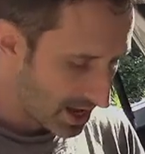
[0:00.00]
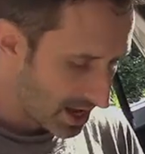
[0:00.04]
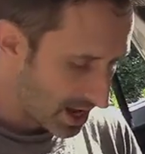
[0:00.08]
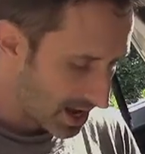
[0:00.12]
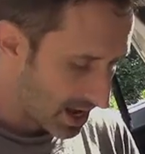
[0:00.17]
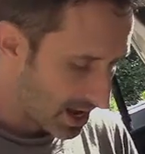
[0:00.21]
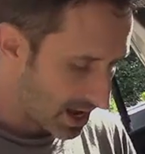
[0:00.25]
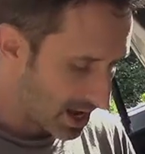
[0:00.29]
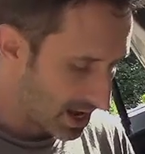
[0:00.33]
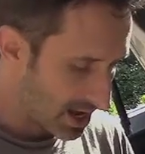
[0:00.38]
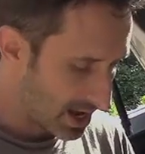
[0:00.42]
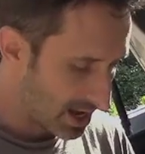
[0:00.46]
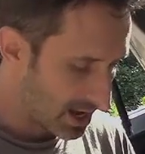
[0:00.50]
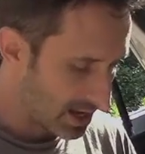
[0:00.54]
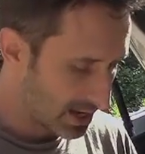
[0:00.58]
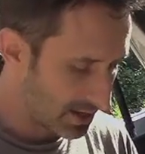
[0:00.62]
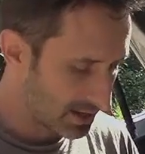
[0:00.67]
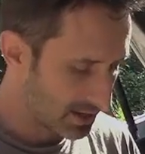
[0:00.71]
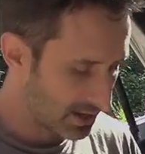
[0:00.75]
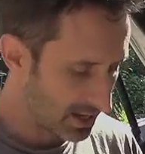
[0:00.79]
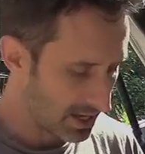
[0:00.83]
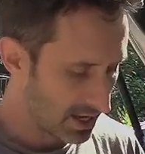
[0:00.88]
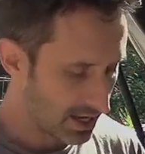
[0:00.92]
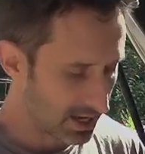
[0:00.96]
Uh,
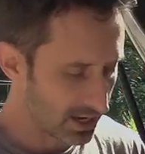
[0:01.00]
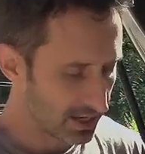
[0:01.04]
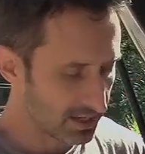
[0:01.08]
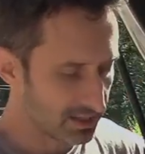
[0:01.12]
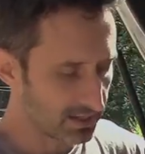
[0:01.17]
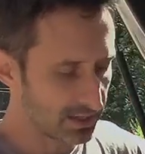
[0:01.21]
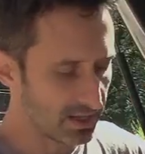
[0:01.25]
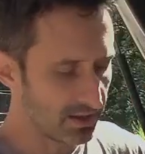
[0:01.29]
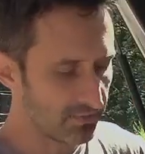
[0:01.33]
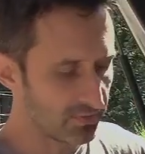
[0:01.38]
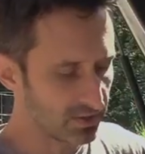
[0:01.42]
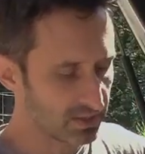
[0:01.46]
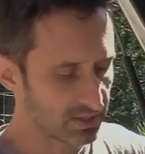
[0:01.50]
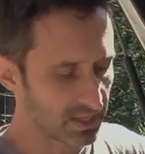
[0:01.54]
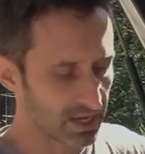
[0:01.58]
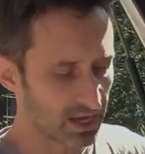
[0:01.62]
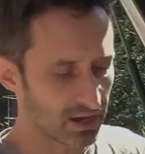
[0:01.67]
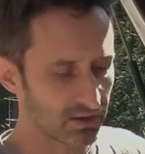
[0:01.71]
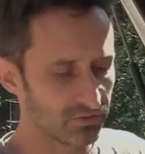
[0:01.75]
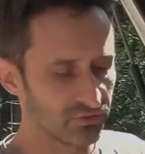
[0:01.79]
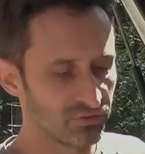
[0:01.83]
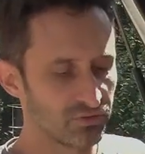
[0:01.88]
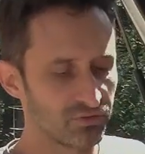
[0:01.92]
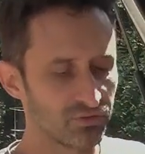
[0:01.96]
and even
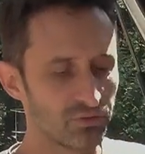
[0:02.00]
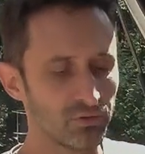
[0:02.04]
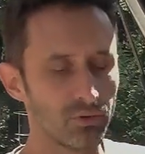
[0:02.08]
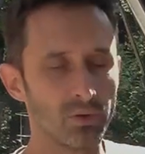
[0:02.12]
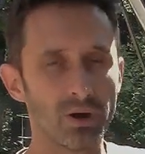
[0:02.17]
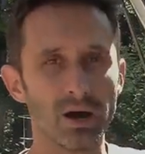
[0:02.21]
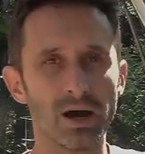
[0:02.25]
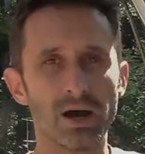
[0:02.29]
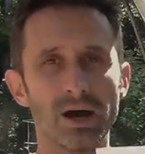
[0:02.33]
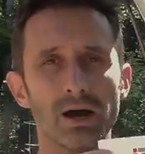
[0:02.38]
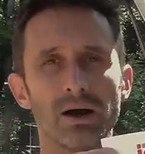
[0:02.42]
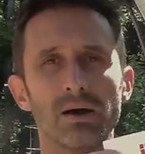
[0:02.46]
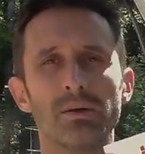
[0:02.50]
down to uh,